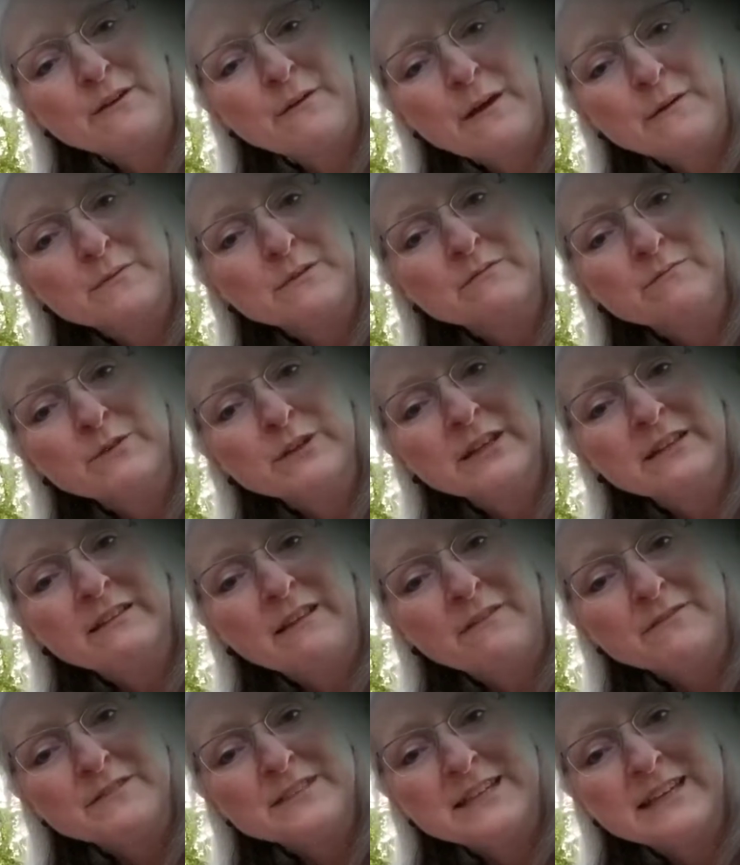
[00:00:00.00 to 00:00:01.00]
I would really
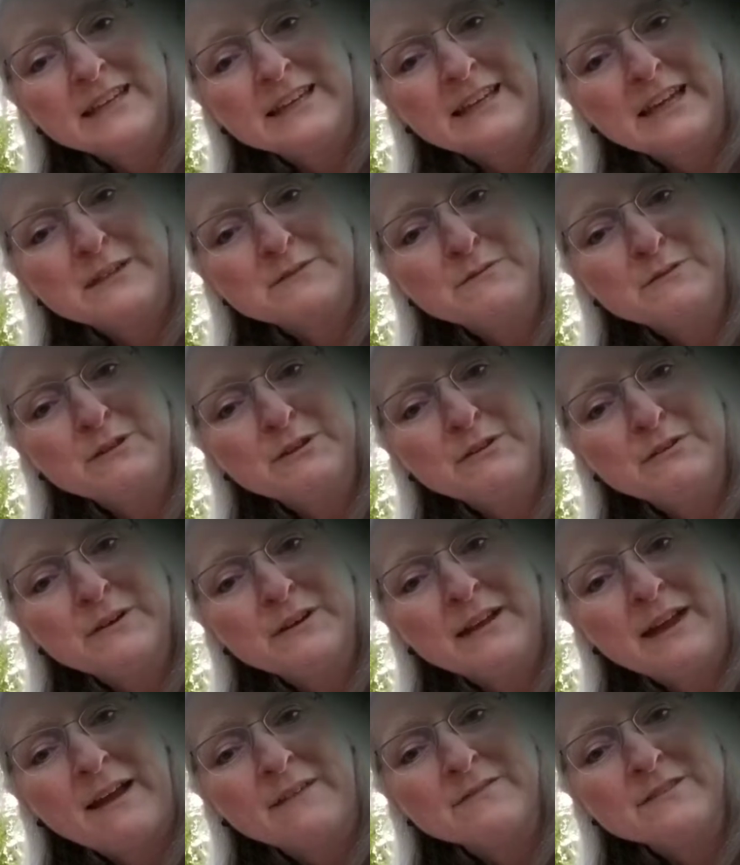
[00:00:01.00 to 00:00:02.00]
love to engage with you
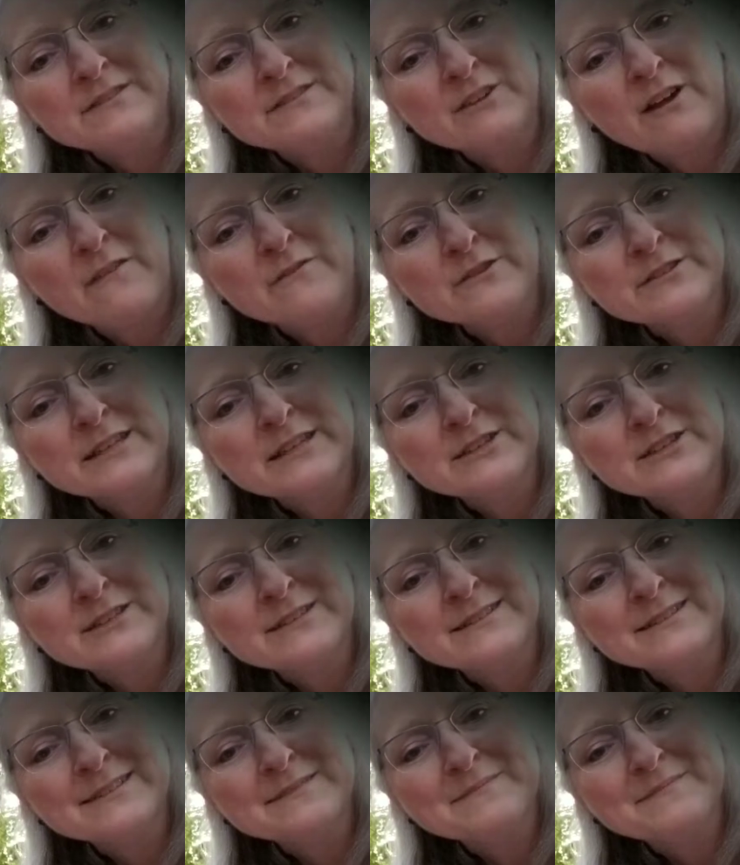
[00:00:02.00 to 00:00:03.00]
and have these
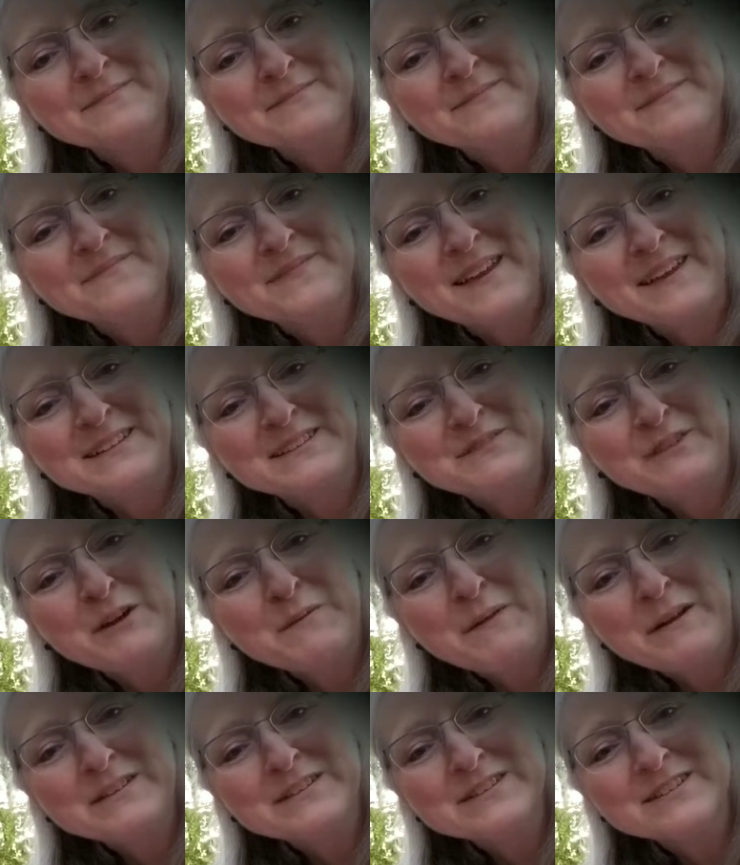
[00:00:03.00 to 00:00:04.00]
conversations. Thanks very
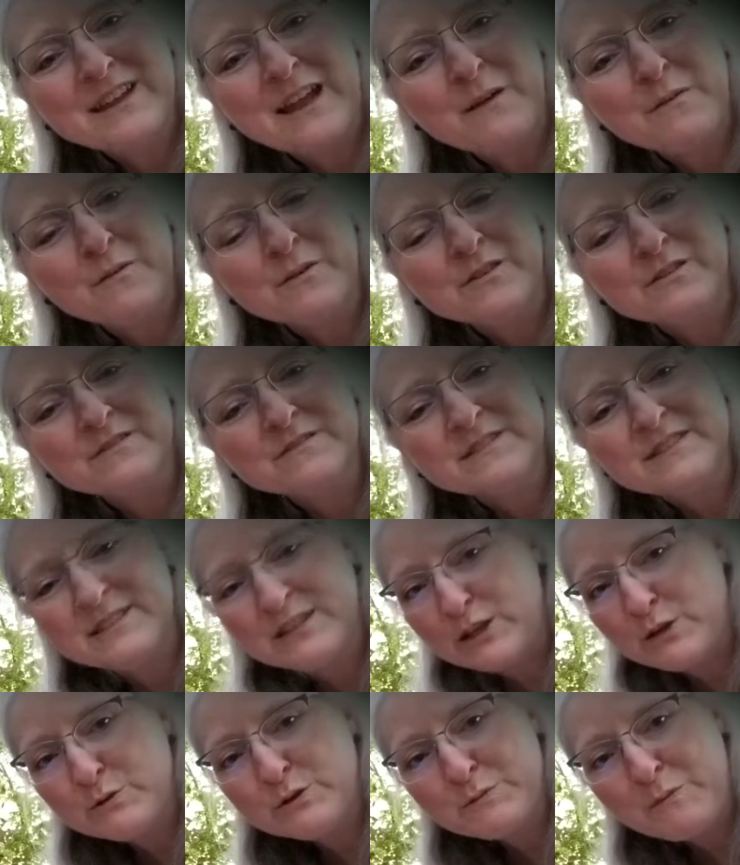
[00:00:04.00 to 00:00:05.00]
much. I will
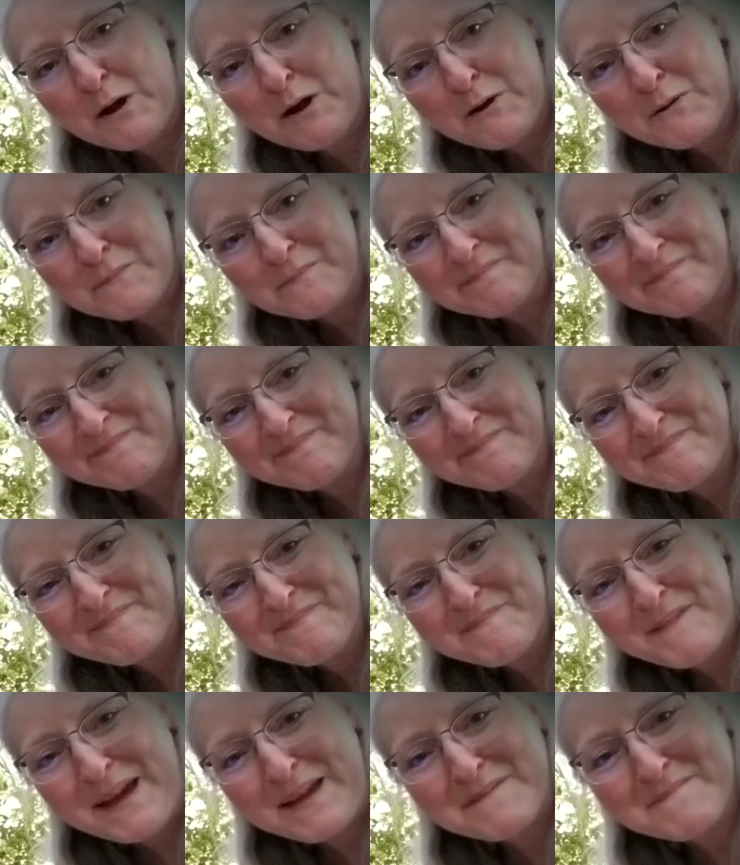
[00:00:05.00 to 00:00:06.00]
see you tomorrow.
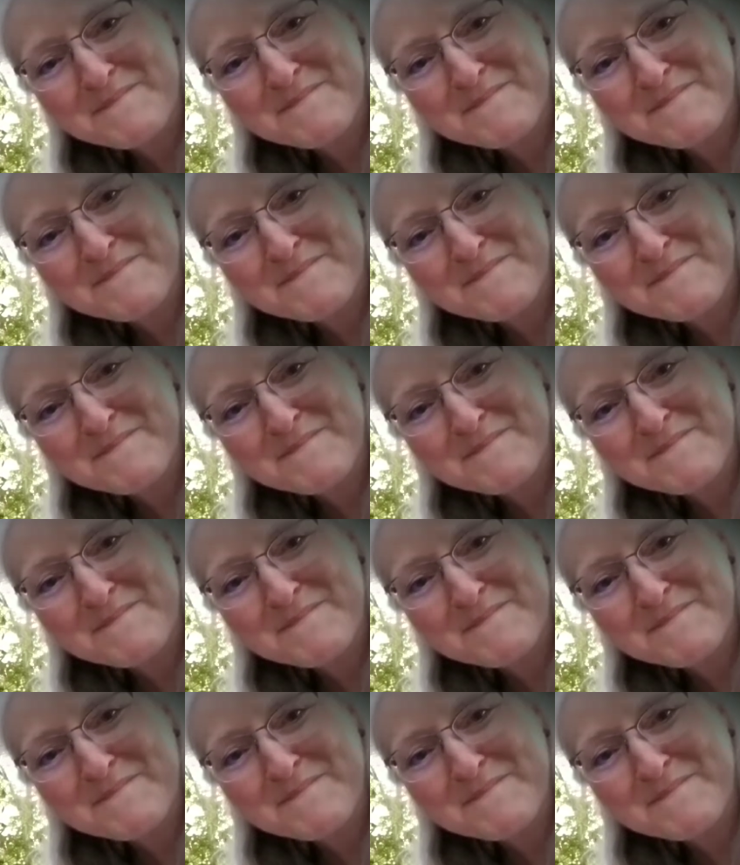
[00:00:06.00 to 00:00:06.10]
Bye.